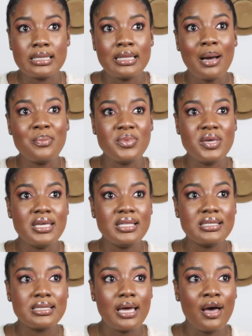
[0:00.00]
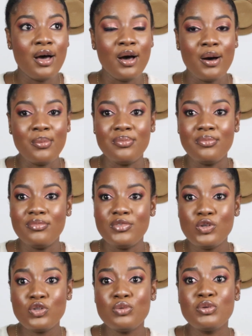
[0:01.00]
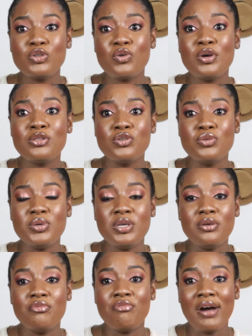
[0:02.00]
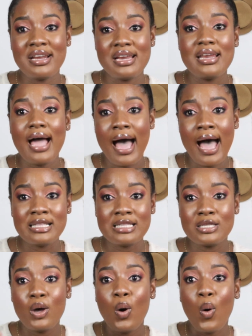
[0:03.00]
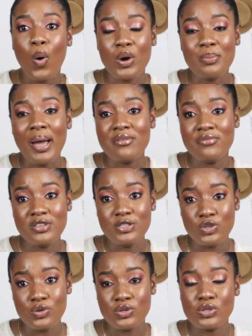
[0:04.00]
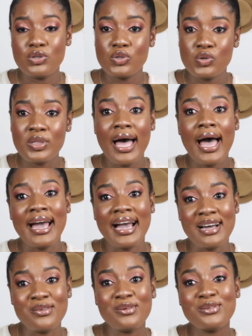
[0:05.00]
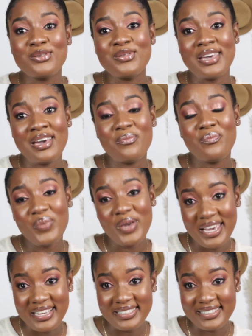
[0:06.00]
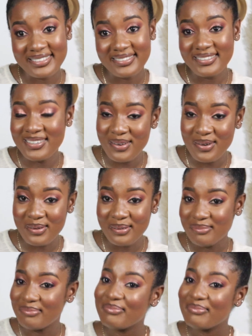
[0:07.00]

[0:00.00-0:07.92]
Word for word: That means um, YouTube is going to be running ads on my videos so that I can also get paid, you know.